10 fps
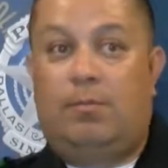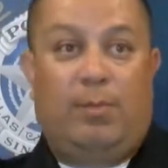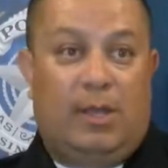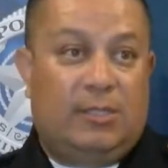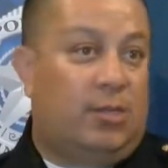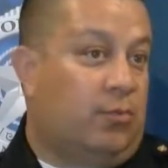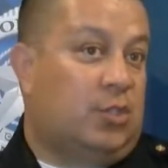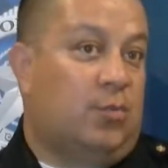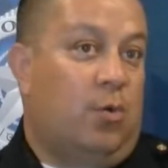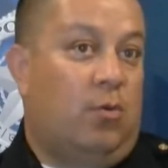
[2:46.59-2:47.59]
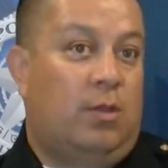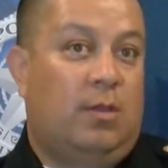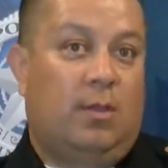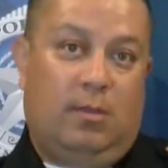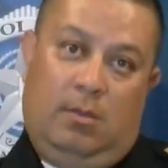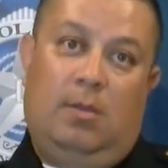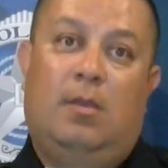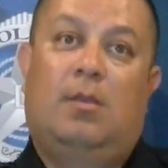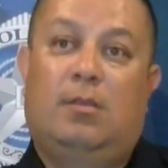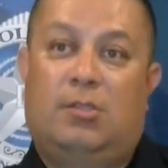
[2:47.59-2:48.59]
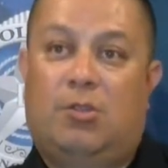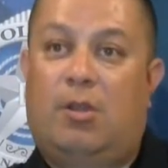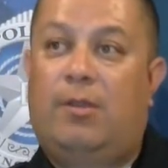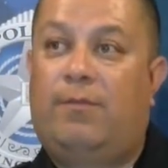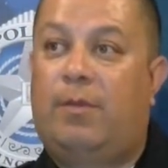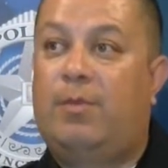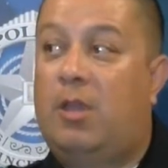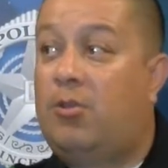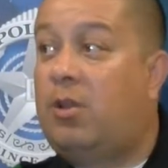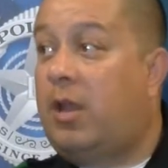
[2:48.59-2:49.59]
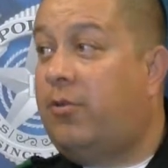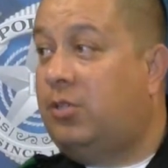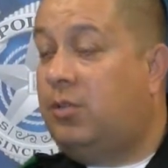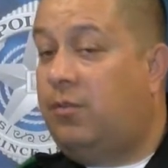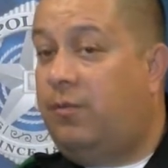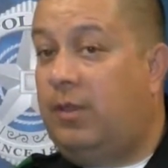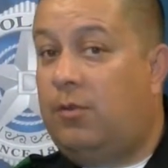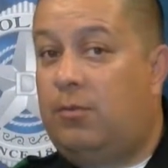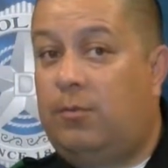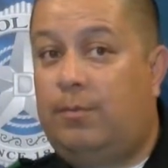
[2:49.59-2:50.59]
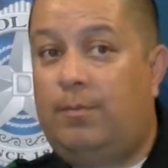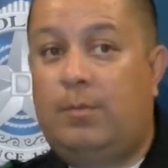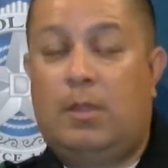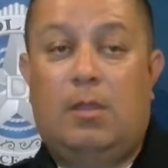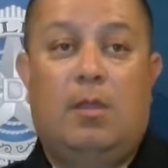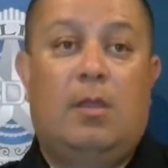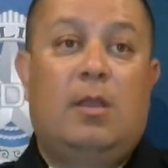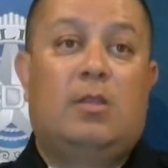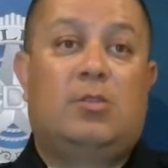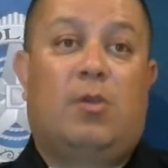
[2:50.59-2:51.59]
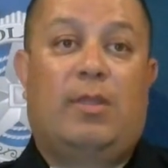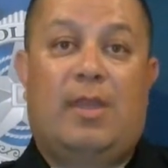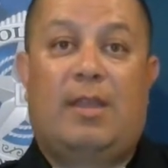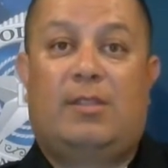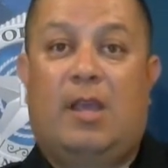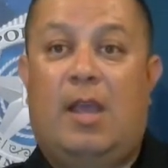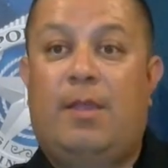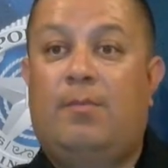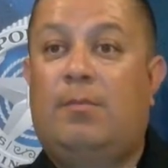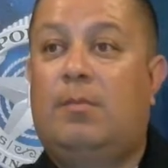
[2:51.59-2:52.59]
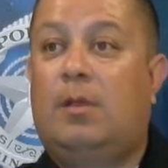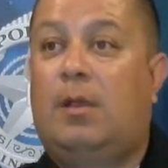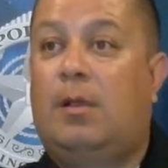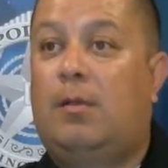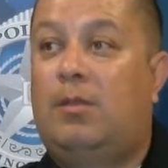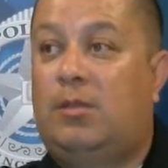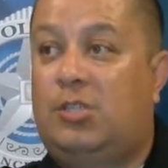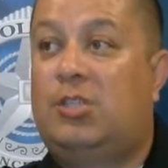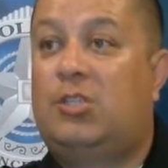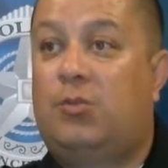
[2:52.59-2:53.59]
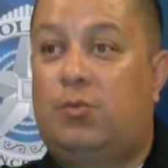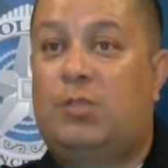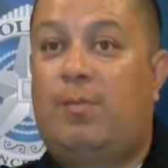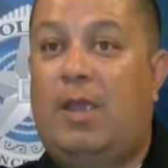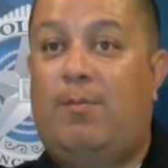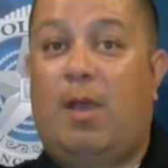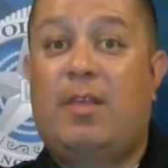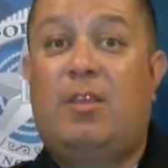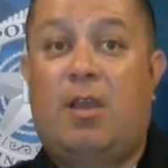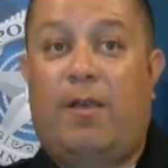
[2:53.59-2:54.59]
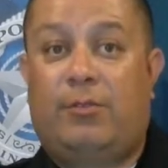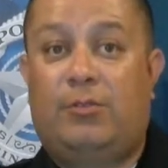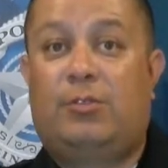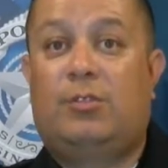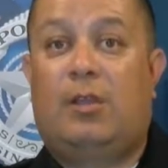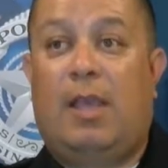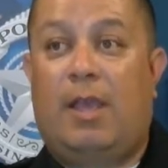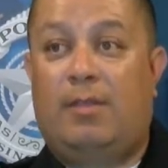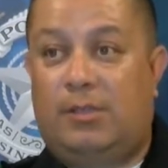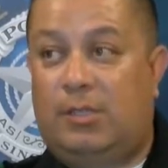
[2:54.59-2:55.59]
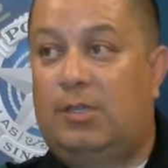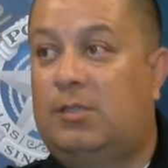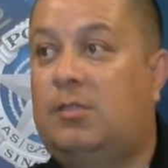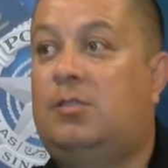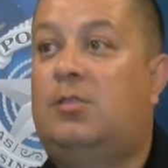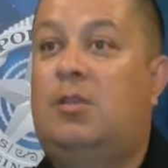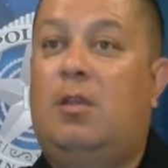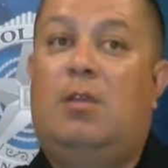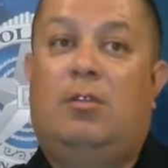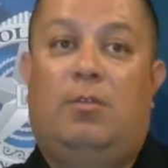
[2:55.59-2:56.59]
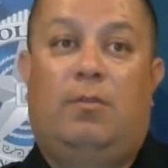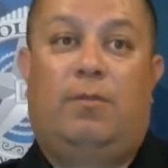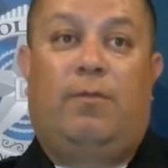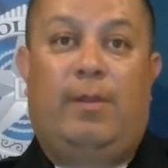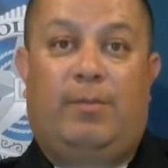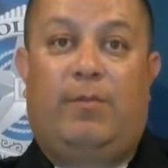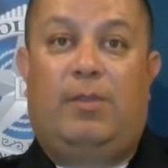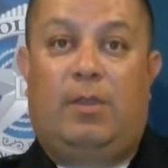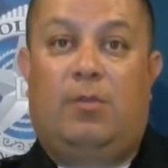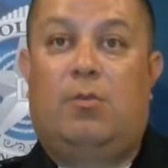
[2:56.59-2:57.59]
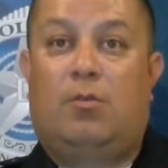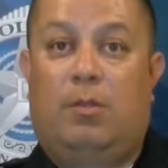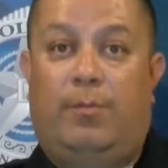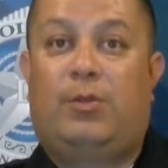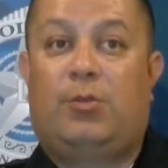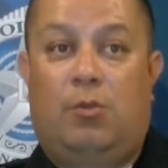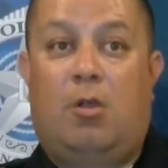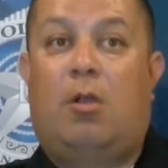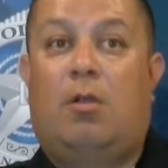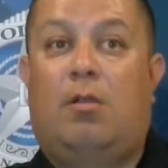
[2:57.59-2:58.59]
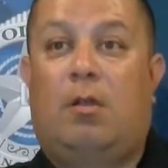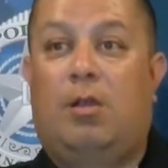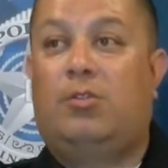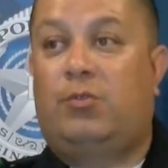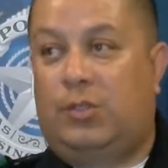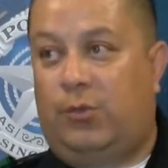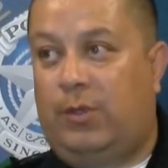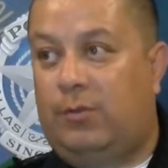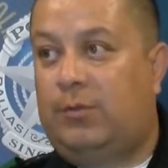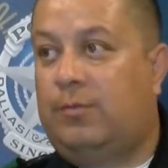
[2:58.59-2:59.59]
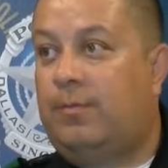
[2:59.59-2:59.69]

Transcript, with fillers: Plus, there was smoke starting from the undercarriage of the vehicle. So at that time, uh, the decision was made by the officers and the citizens to flip the vehicle, the patrol car, onto its wheels.